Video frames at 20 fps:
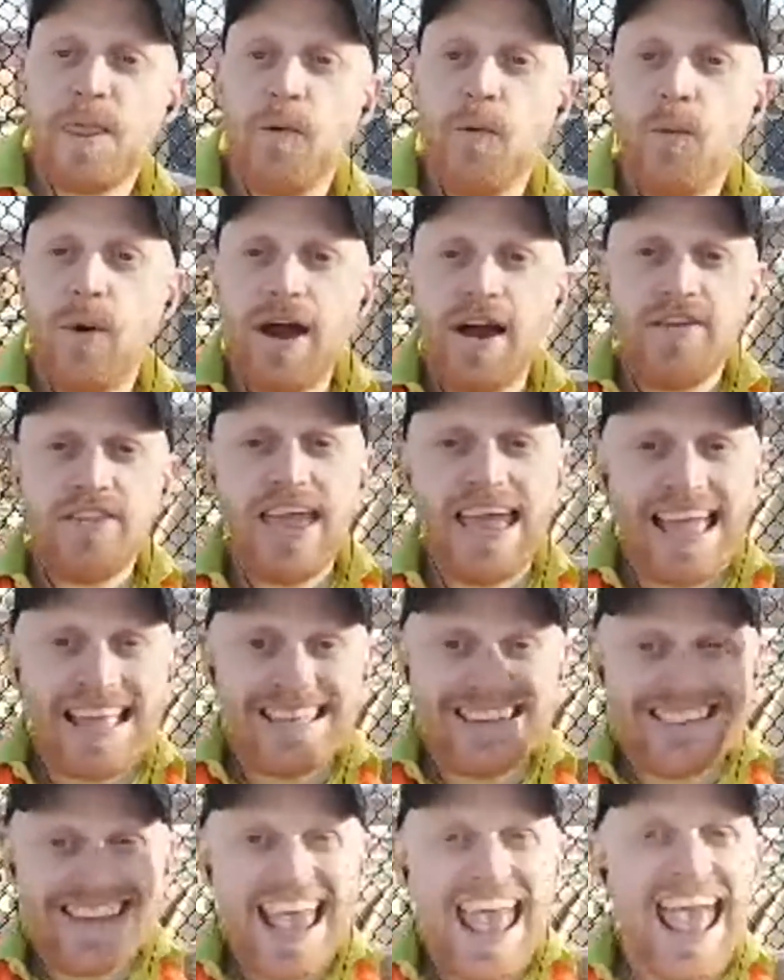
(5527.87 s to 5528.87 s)
where they
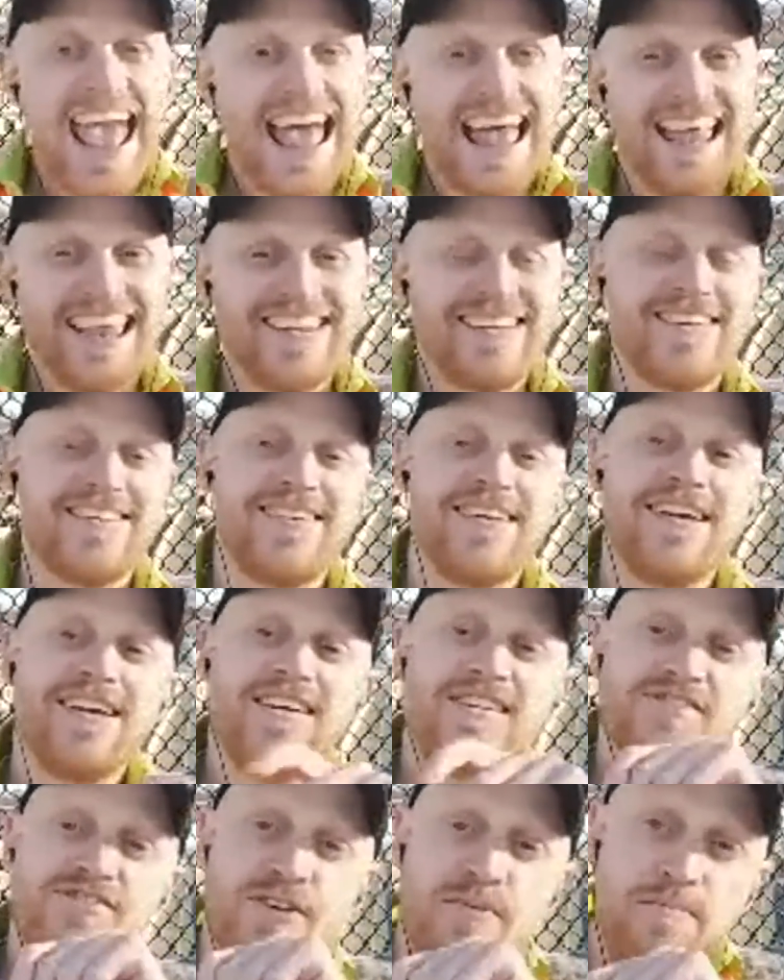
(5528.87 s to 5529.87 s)

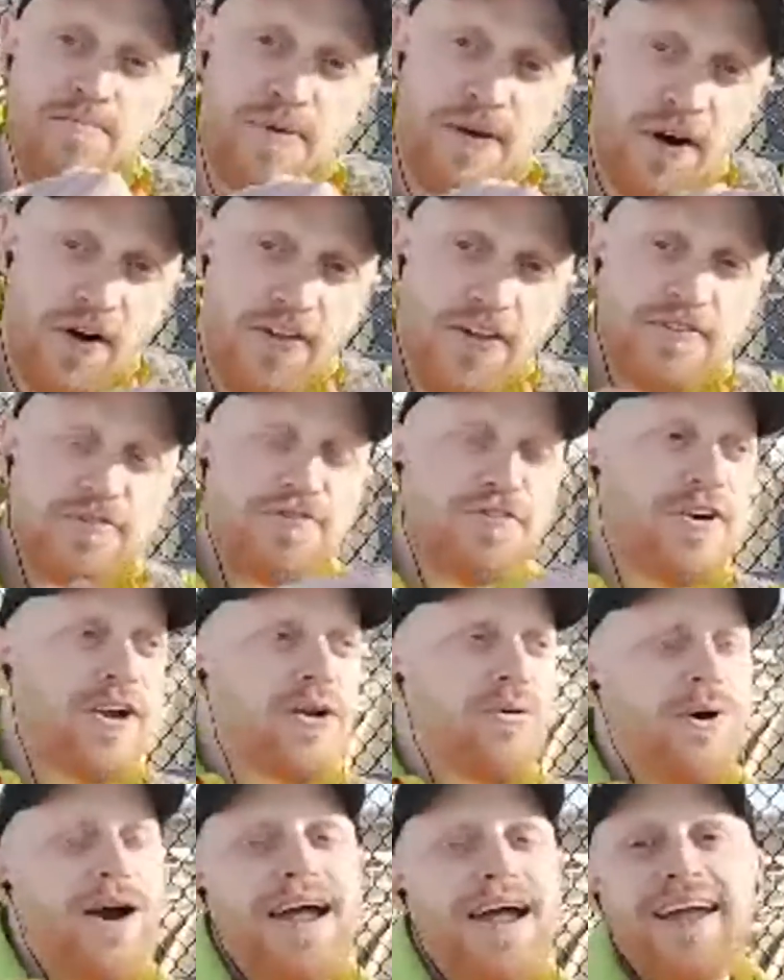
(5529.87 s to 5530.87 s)
intend to build a
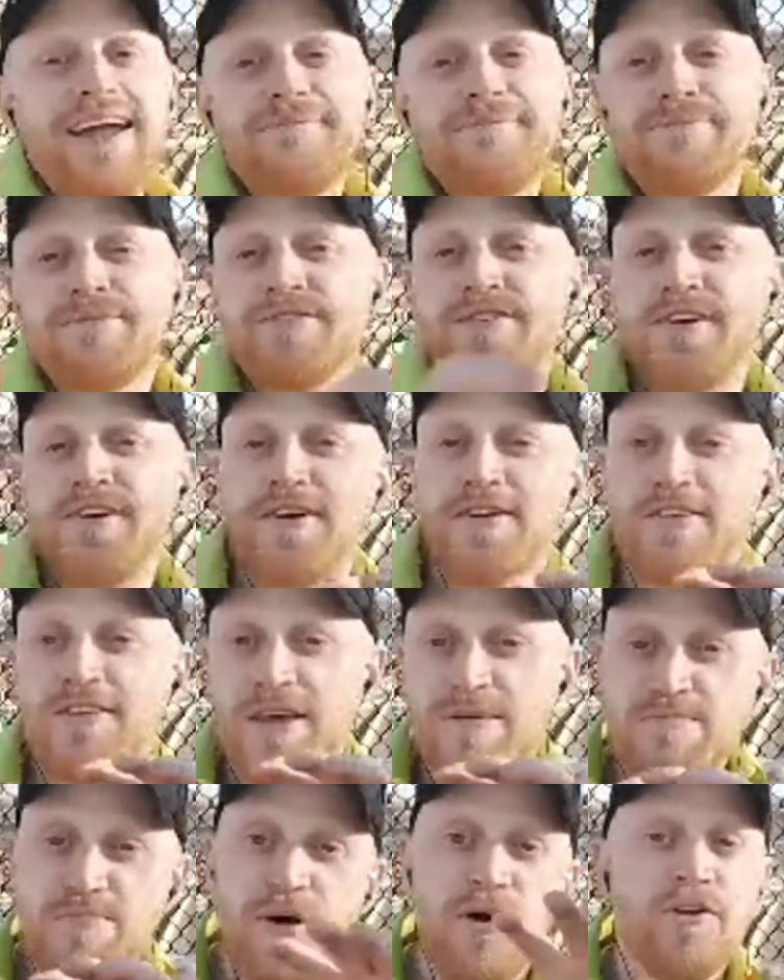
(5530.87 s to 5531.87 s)
freeway, so
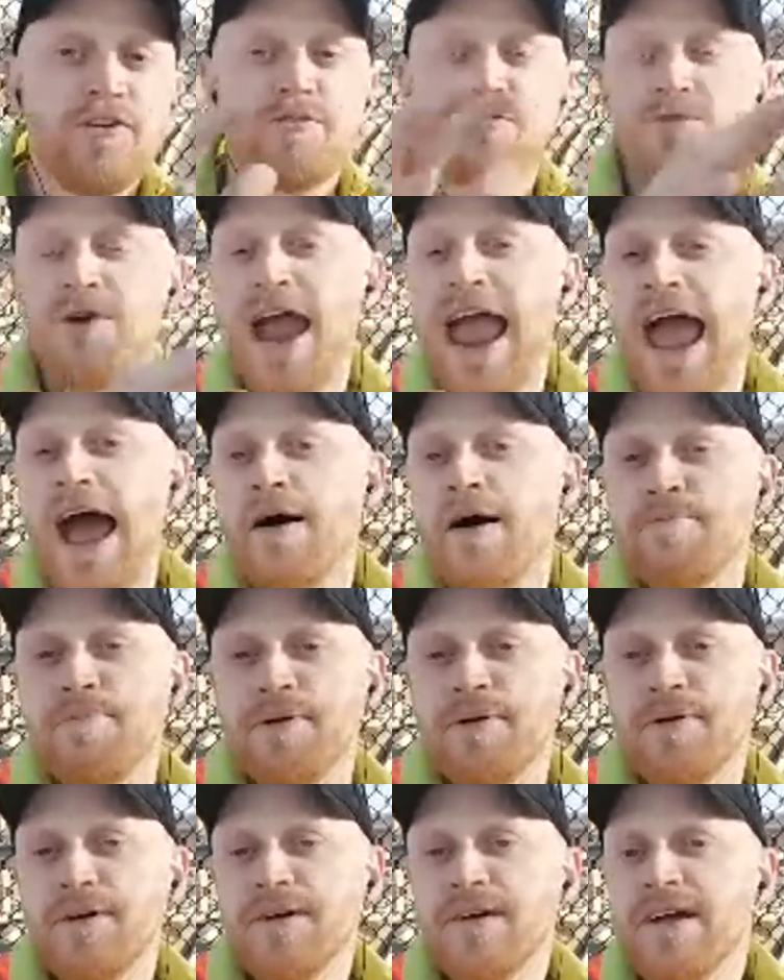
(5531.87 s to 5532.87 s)
they build a ramp,
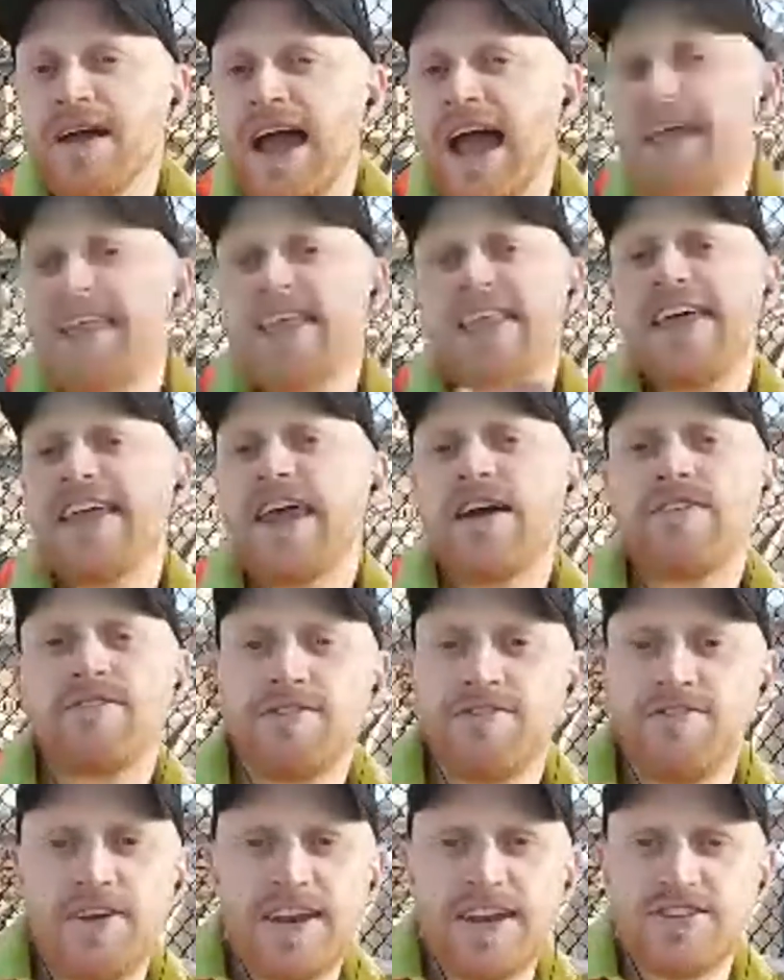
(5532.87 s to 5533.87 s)
and then they never
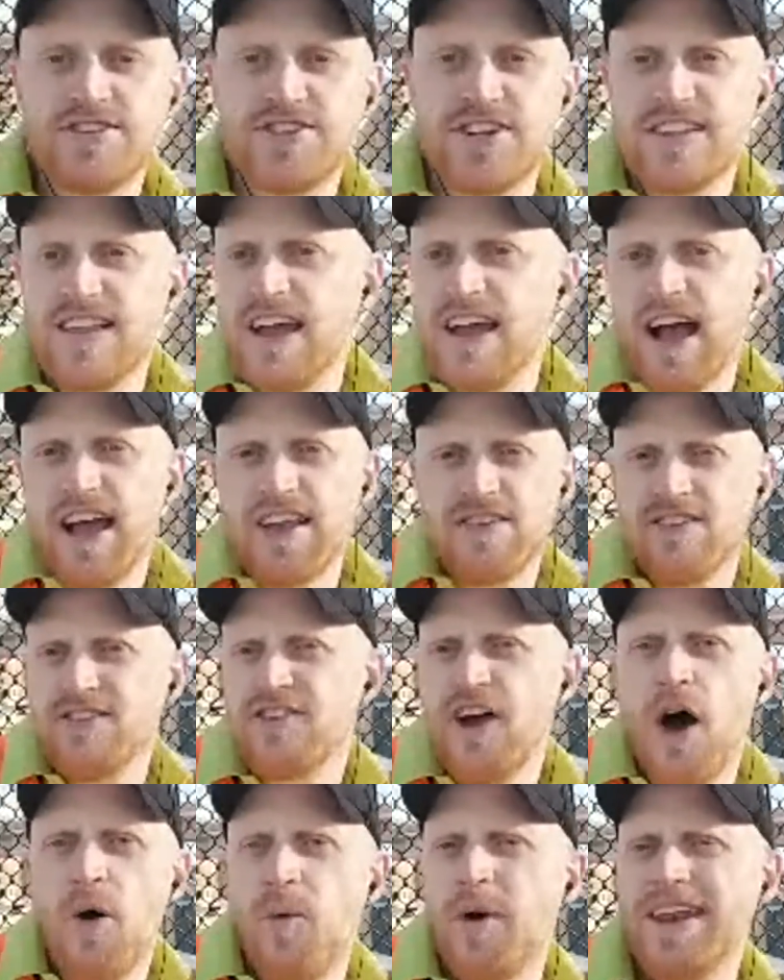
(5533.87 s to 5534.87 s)
finish it. I, I
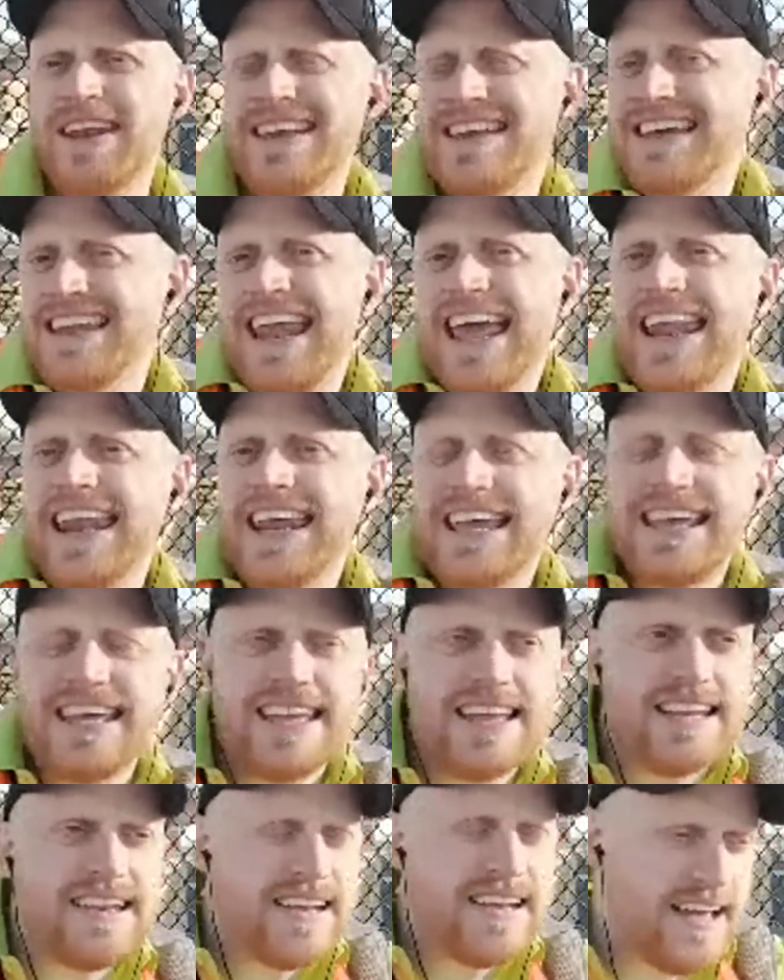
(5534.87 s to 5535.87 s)
saw one in Connecticut.